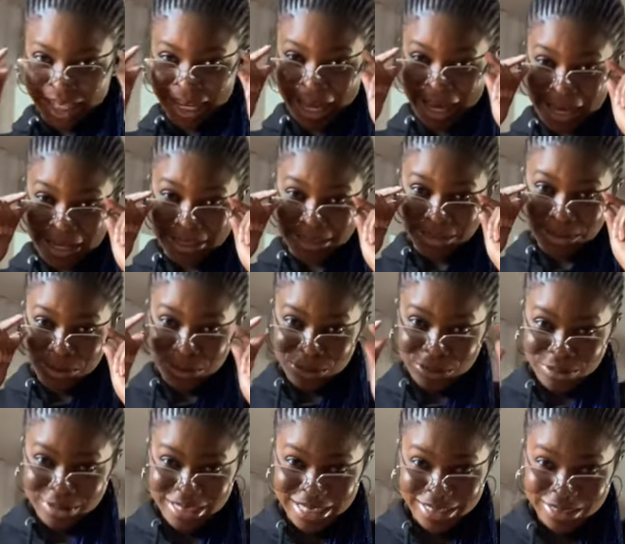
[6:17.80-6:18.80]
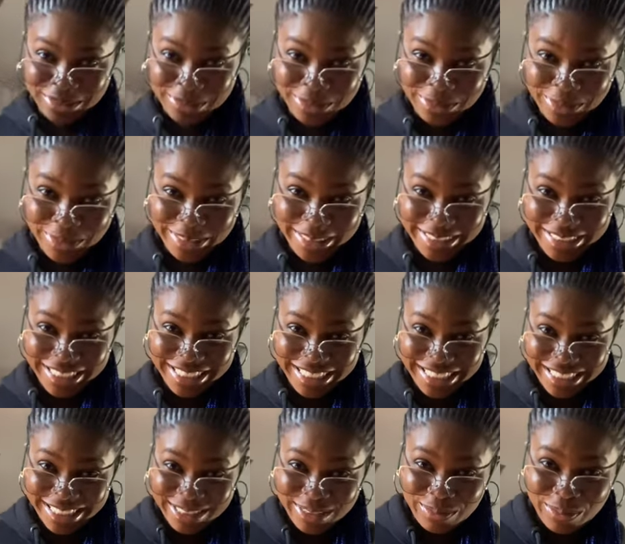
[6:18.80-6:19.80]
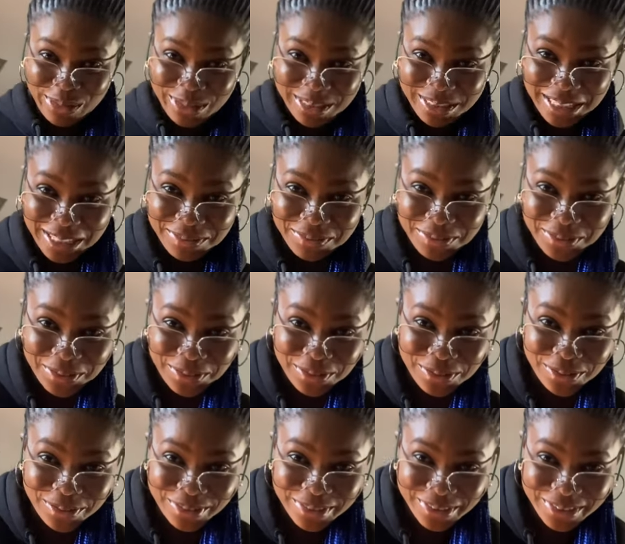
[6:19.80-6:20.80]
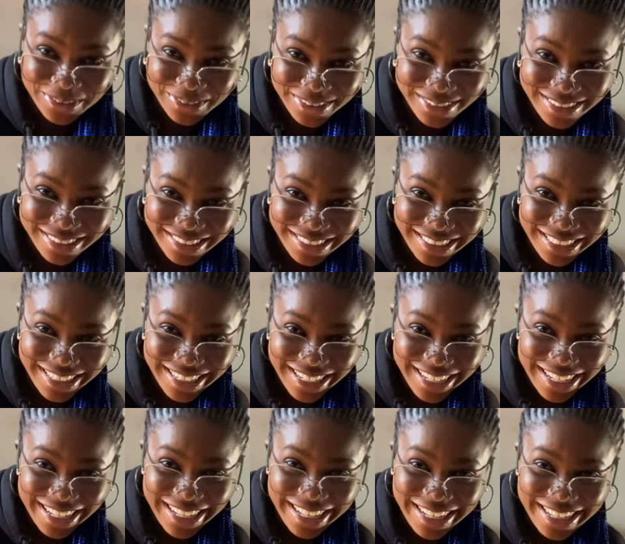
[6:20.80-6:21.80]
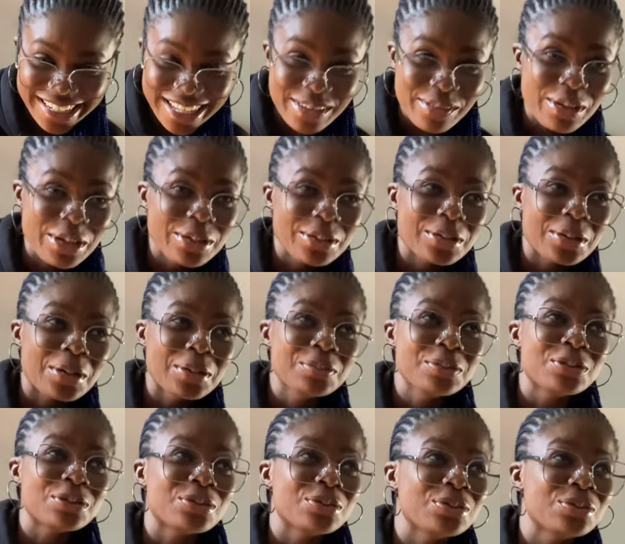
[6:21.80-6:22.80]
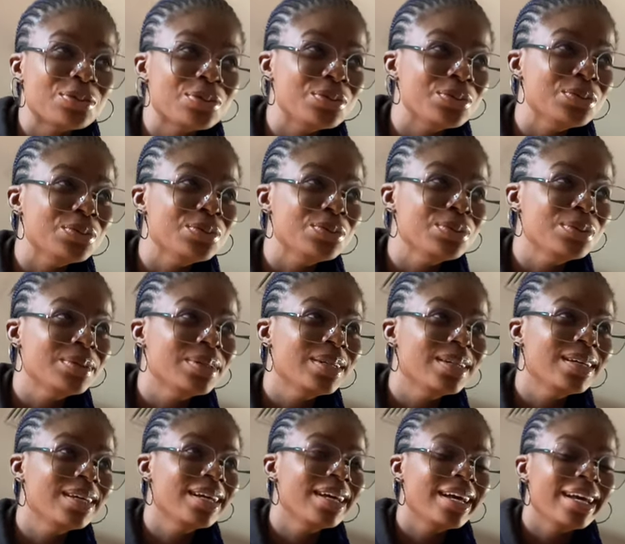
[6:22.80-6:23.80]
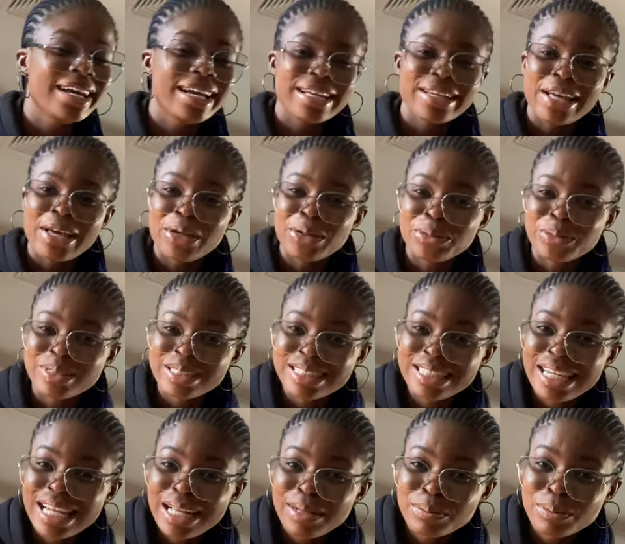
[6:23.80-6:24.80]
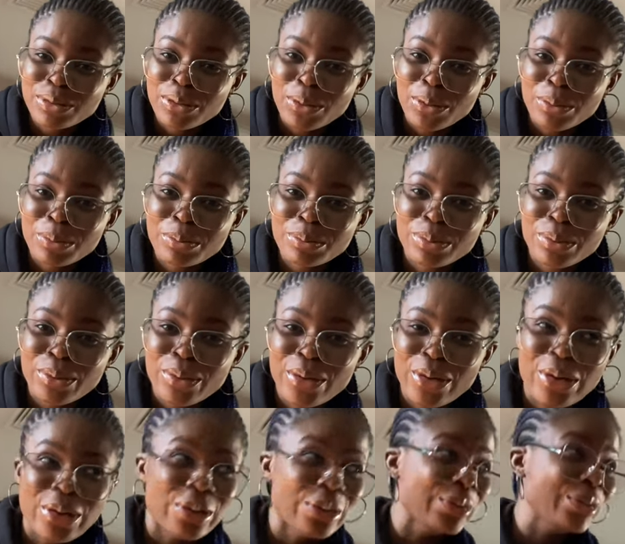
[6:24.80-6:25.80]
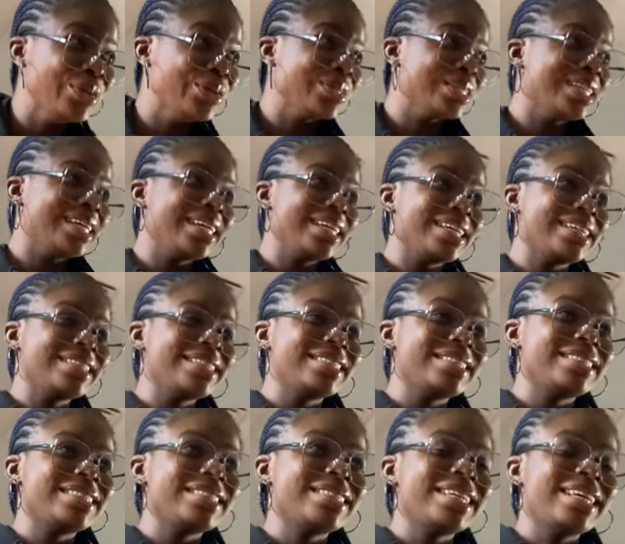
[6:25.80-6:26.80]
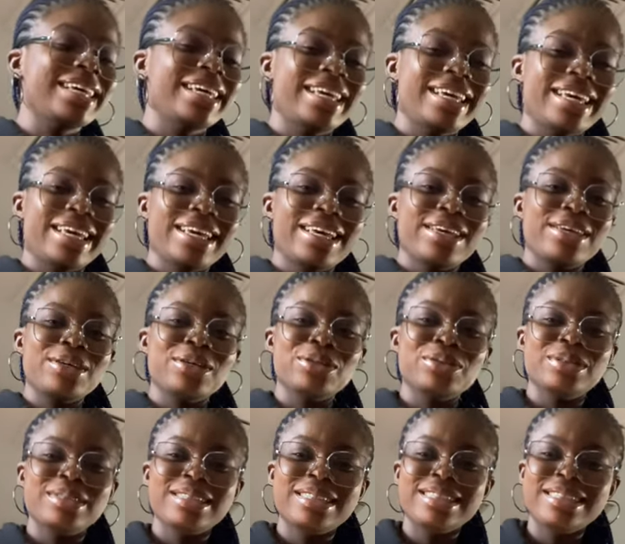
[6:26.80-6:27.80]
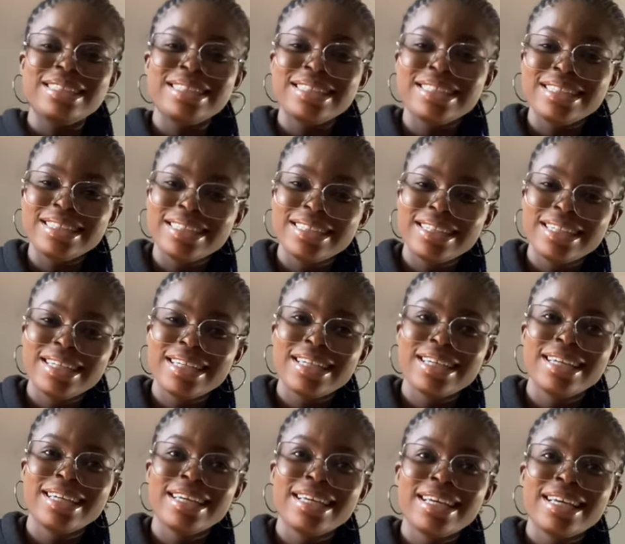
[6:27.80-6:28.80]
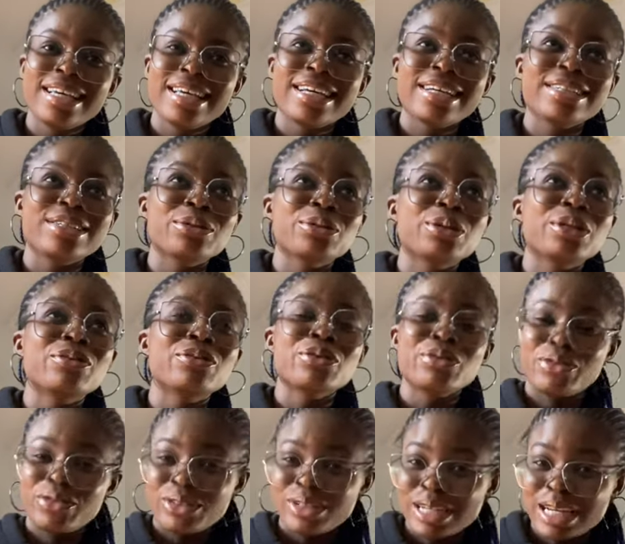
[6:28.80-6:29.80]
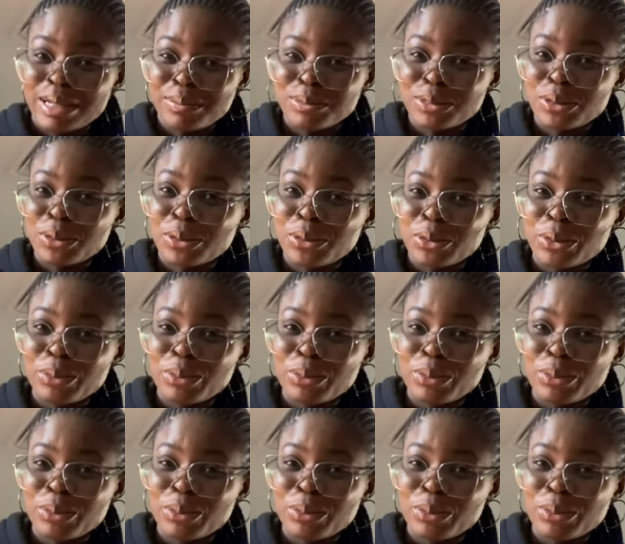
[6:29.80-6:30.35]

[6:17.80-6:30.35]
I know that your agent must have told you that when you come to school, that you see laptop on your desk, you'll see, they will give you free laptop,